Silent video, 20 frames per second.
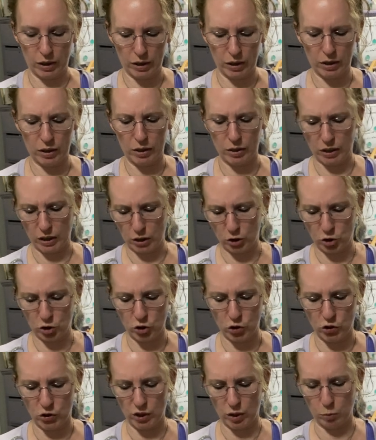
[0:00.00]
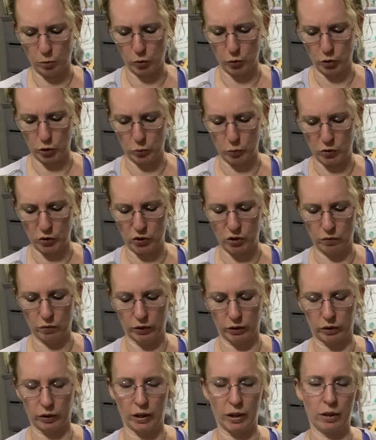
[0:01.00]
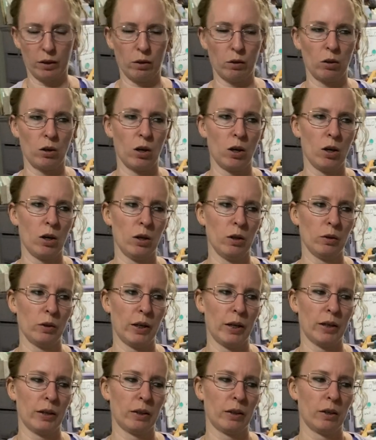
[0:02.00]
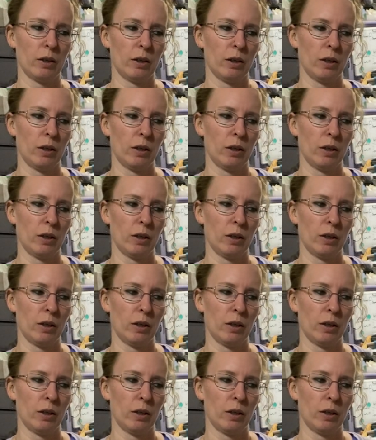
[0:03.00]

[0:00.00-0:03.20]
and I should say more specifically, there are like